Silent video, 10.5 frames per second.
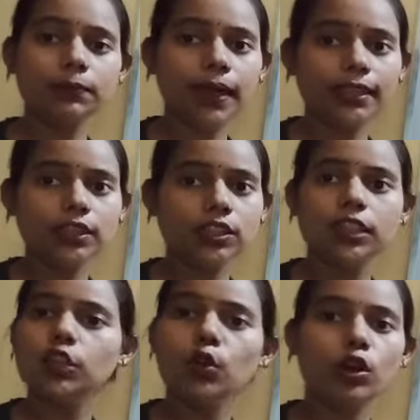by
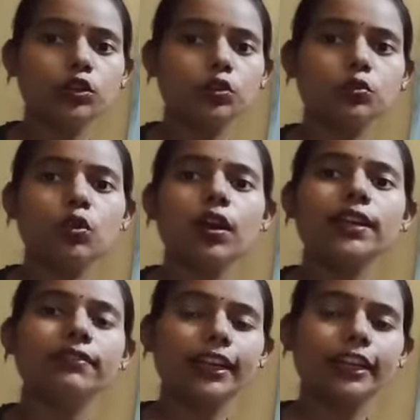3 not 2 or
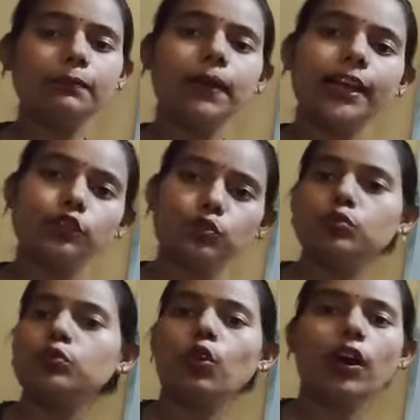divided by
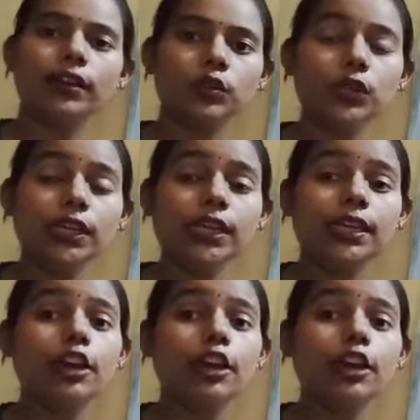2 not 3.